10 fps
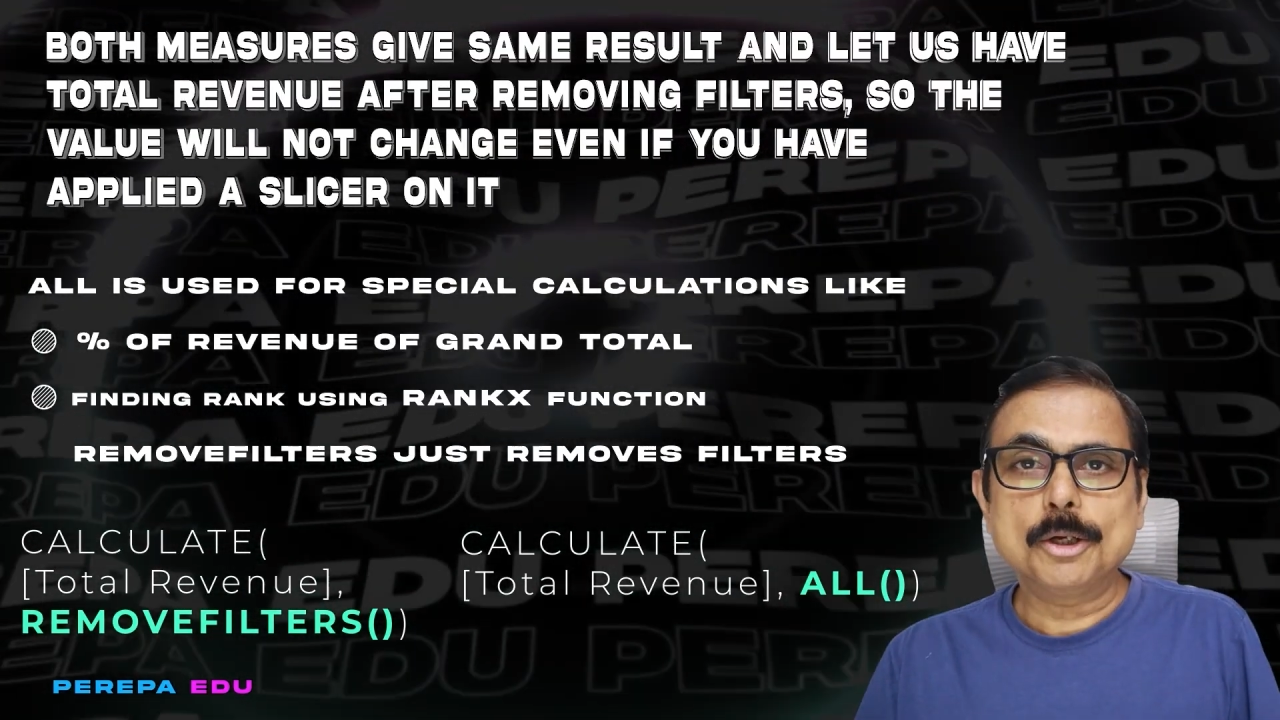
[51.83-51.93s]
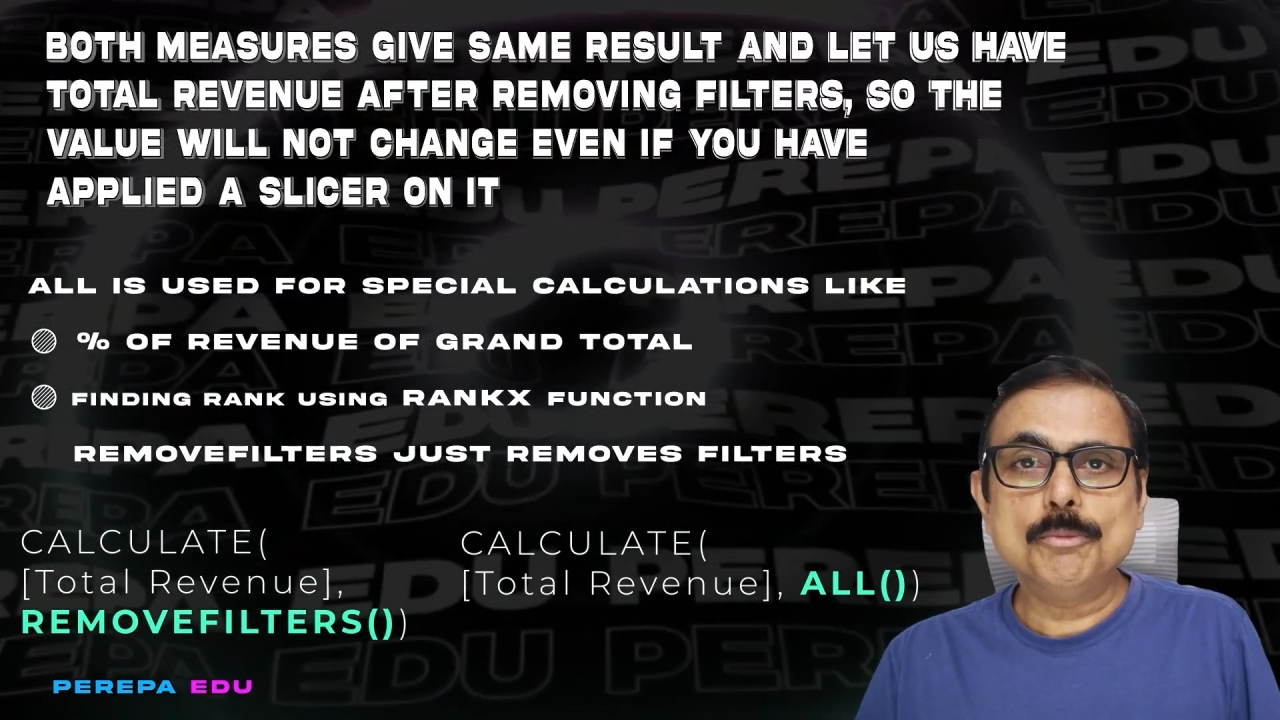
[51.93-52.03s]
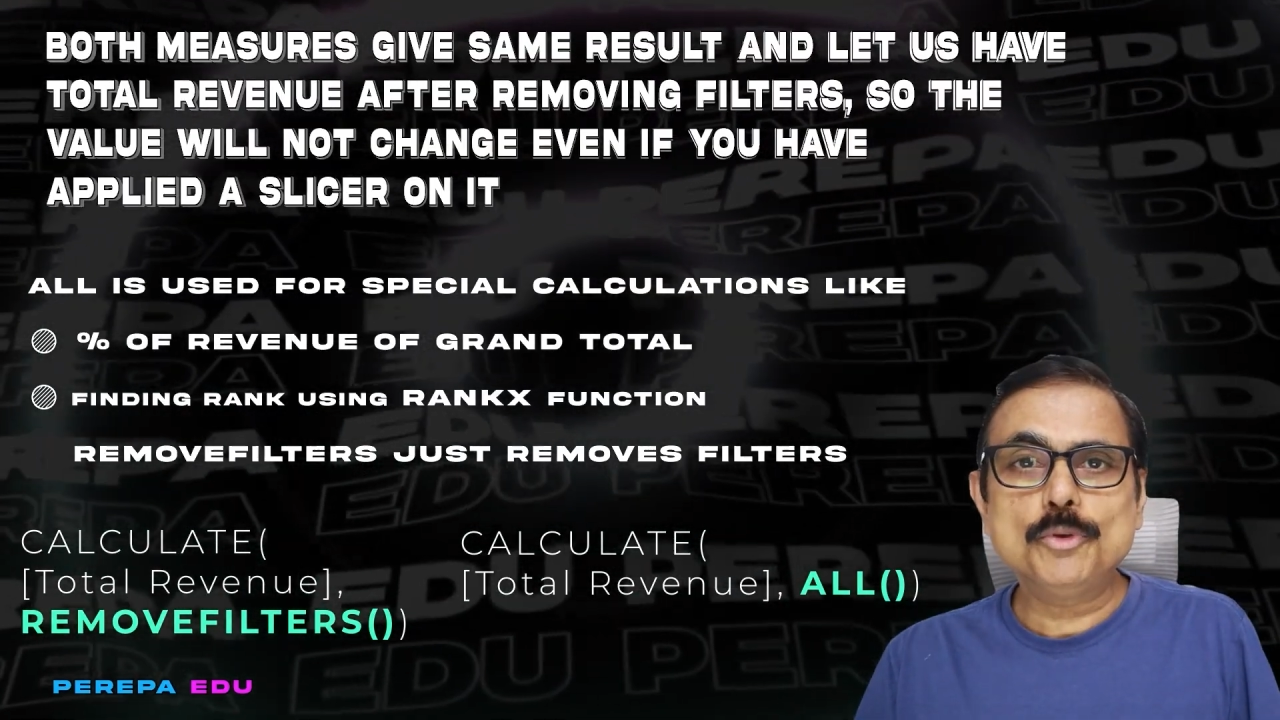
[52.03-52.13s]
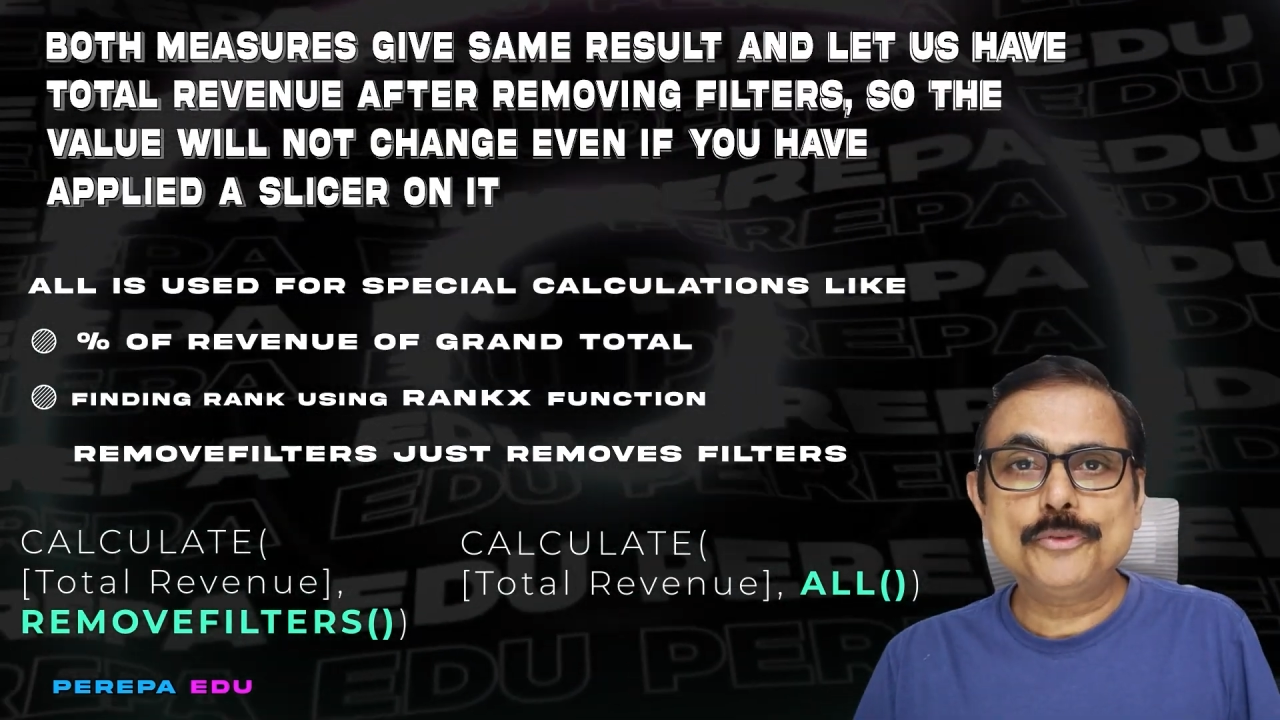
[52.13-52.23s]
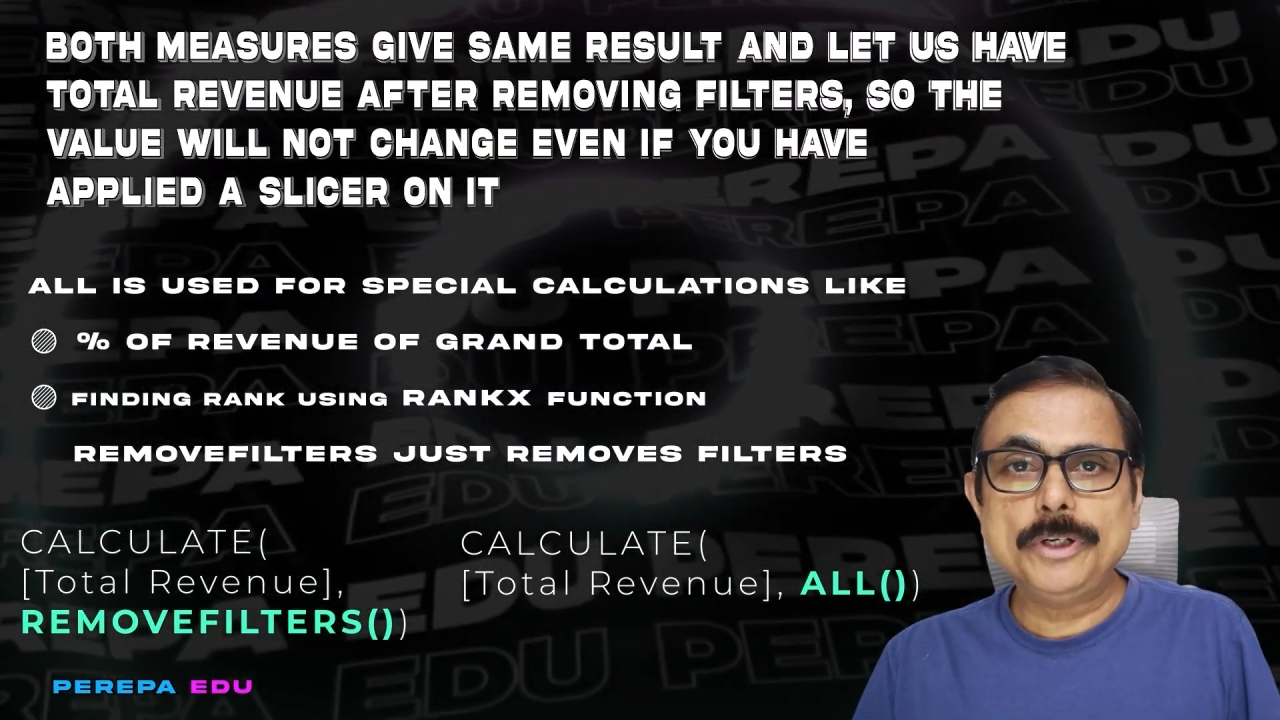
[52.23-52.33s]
remove